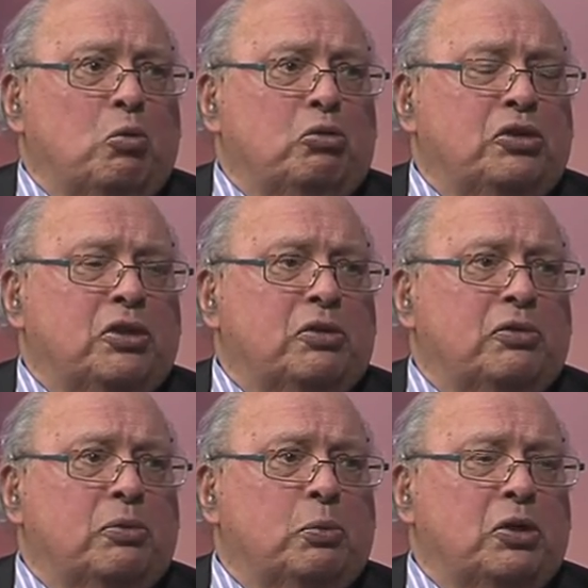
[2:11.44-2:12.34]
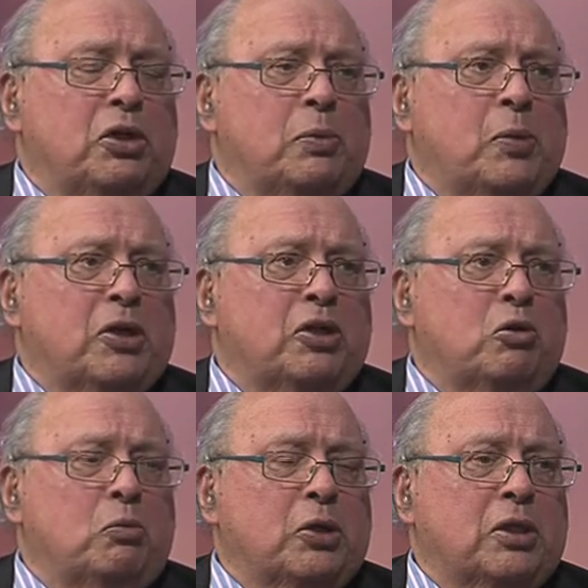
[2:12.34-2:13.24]
see the wind turbine at
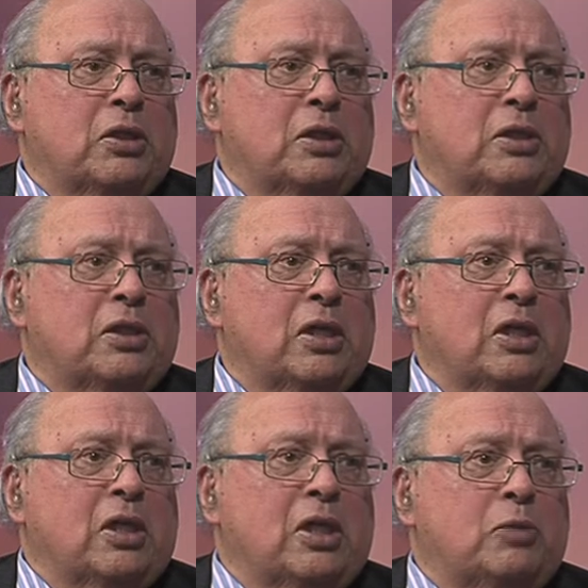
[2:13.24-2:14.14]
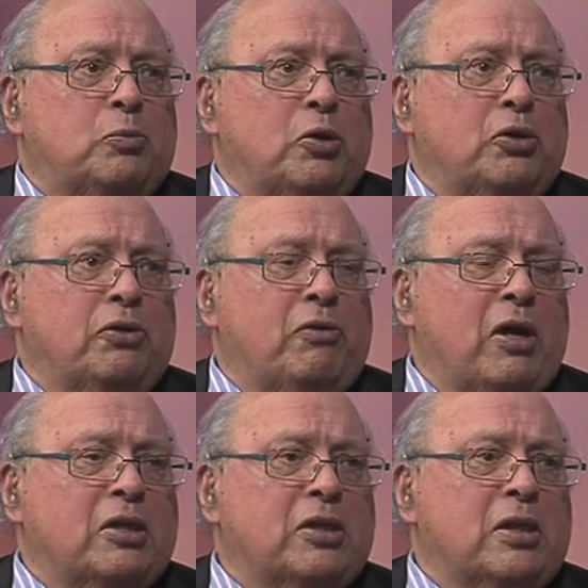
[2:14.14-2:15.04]
all because it's below the
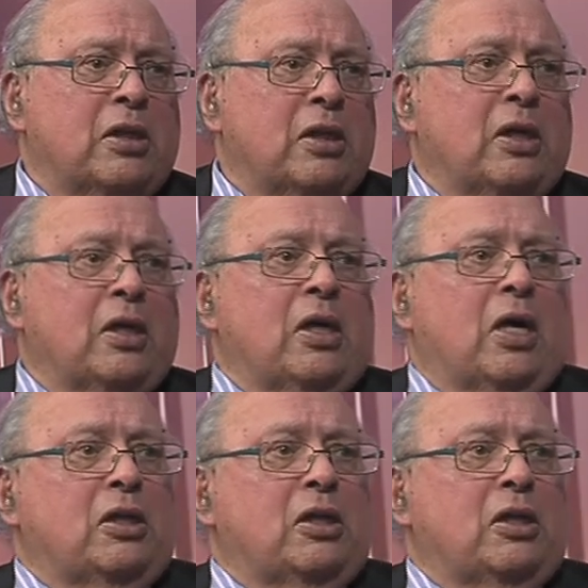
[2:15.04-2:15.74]
horizon. And